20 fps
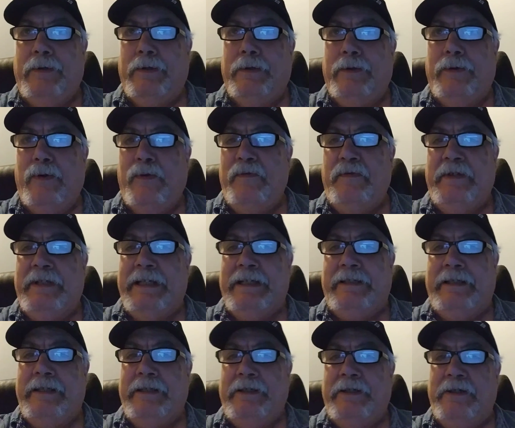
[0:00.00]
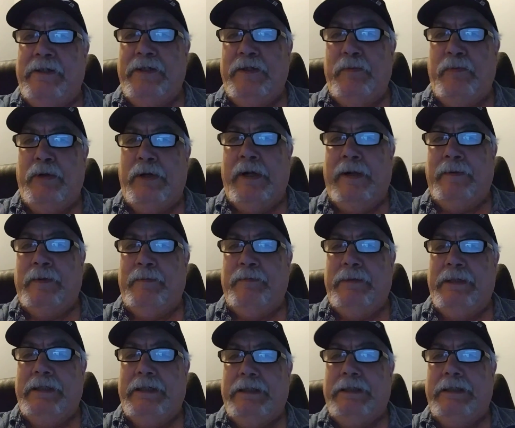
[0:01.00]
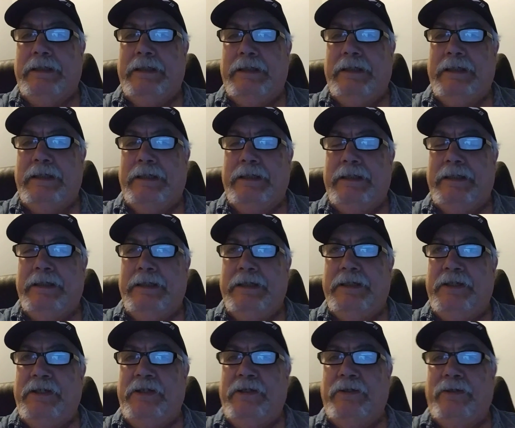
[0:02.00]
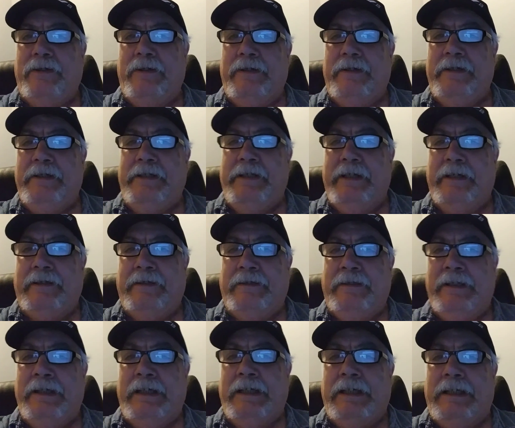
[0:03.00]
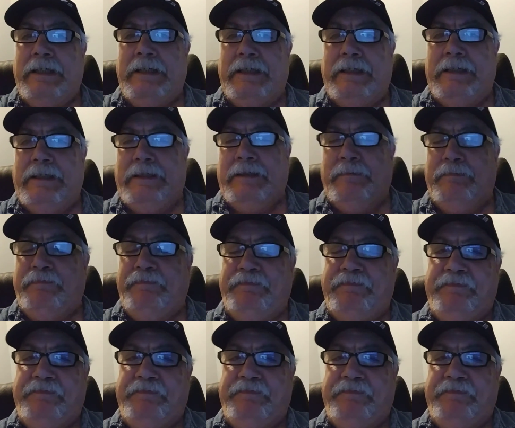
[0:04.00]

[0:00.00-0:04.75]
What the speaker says: hopefully that takes care of the problem. It's still hard to tell. I